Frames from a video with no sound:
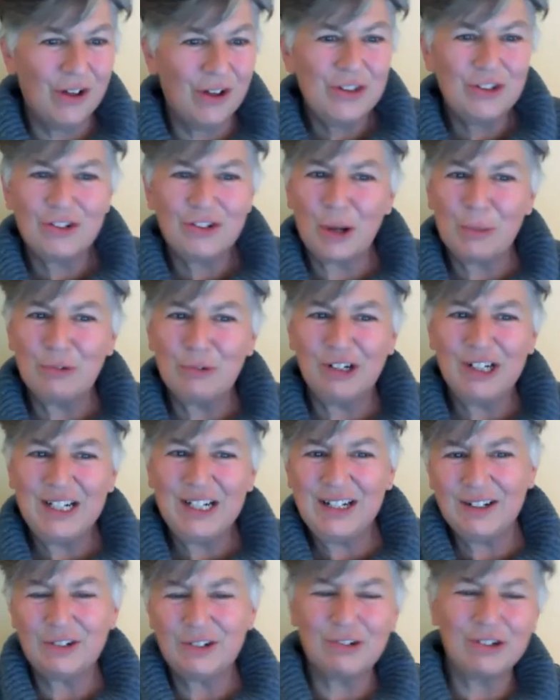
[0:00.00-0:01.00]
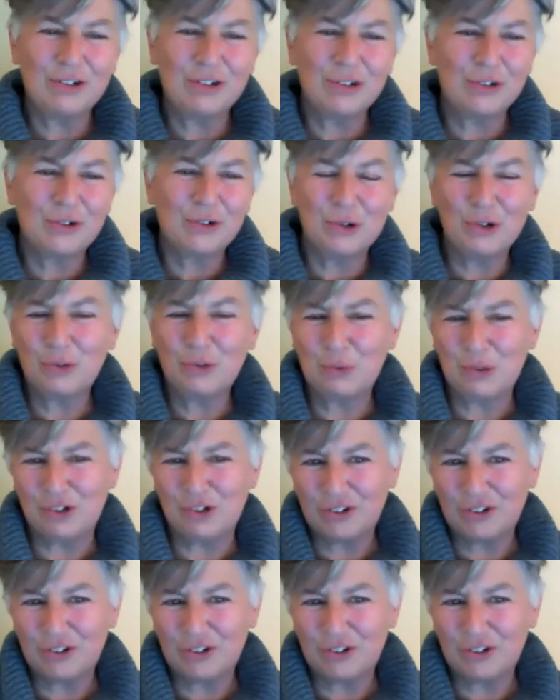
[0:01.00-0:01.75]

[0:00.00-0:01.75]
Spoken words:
on-the-job training instructor course,